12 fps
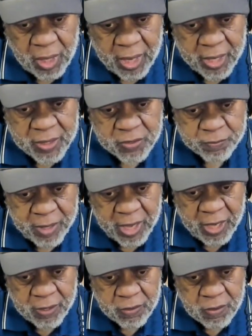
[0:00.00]
has
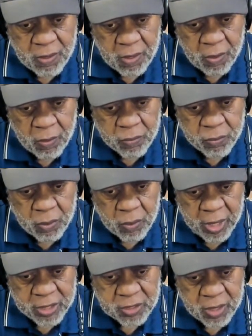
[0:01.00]
made uh,
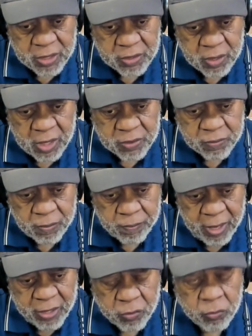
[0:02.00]
has, has has
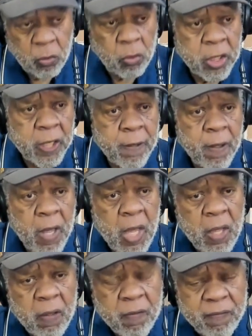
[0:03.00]
made the ruling
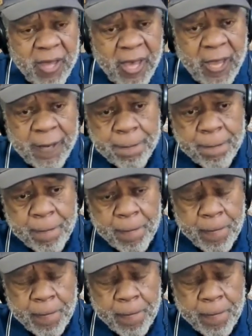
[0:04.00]
that